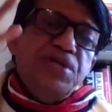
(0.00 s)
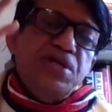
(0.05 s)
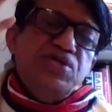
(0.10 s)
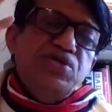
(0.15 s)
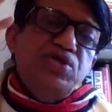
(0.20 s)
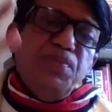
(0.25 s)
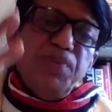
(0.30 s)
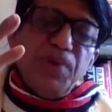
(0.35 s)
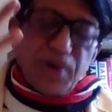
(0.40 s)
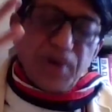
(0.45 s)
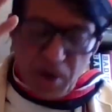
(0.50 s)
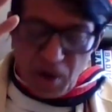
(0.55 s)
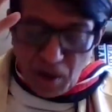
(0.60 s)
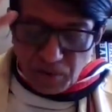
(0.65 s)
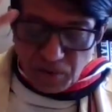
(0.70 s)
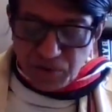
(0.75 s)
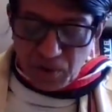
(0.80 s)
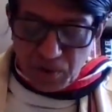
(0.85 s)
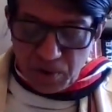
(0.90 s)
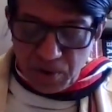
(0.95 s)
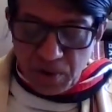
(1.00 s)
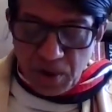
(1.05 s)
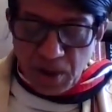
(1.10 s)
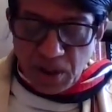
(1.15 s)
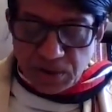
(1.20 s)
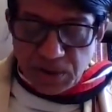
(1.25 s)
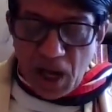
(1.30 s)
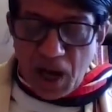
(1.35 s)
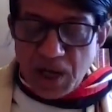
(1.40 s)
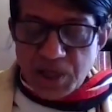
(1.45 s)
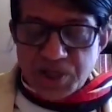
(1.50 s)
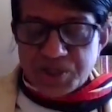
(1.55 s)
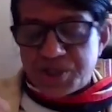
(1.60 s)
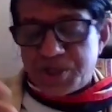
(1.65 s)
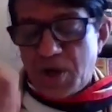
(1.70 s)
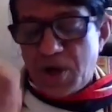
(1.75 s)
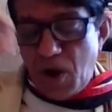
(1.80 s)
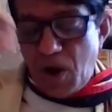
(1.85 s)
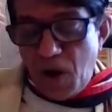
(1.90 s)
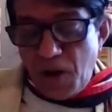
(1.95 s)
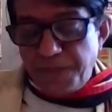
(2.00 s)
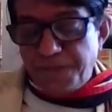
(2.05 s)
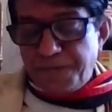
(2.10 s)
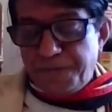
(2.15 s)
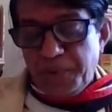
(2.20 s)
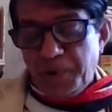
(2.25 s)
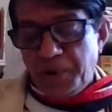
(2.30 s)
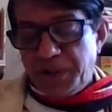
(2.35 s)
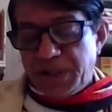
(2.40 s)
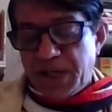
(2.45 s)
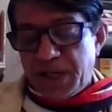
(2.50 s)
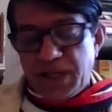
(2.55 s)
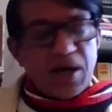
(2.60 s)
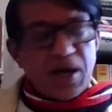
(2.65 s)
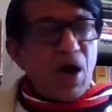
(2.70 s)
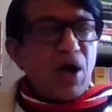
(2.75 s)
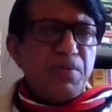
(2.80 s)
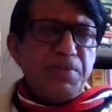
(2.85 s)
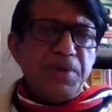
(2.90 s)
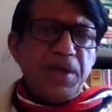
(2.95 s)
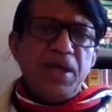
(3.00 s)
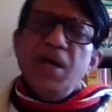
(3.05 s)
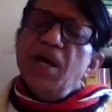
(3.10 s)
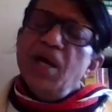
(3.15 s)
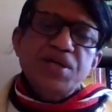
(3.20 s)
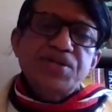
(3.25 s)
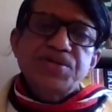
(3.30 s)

the Jivanananda dash of political economy